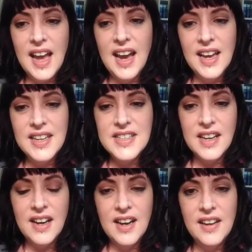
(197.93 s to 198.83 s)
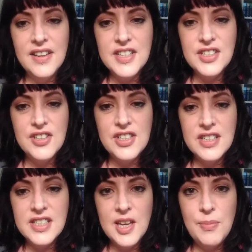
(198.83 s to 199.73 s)
And this can
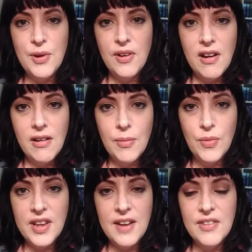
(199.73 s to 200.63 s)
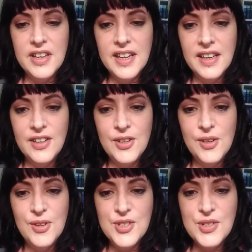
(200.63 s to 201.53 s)
just keep on going with everything. You
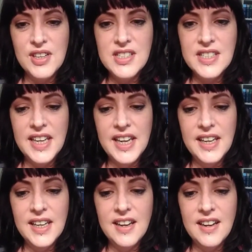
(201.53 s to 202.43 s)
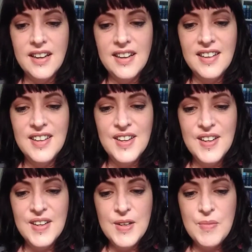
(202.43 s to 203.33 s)
lose trust in
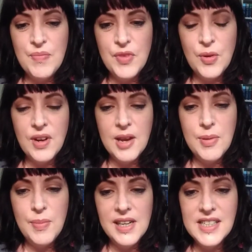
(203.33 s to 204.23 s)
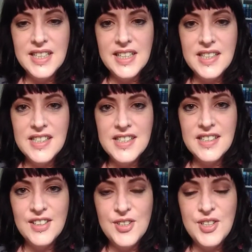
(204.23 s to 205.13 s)
your capabilities.
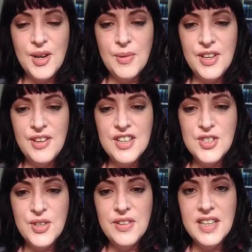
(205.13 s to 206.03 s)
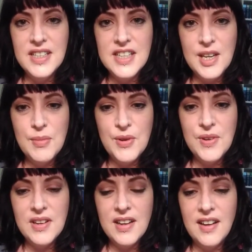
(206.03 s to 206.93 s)
You don't know whether you can do things
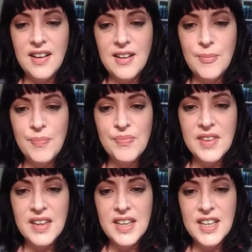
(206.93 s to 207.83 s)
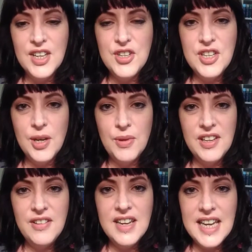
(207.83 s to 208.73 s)
anymore. You don't know whether
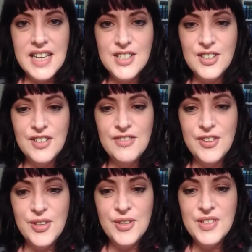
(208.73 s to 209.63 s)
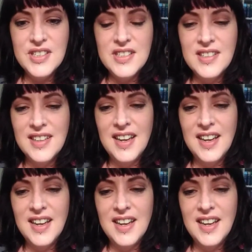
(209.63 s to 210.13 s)
you can eat certain foods.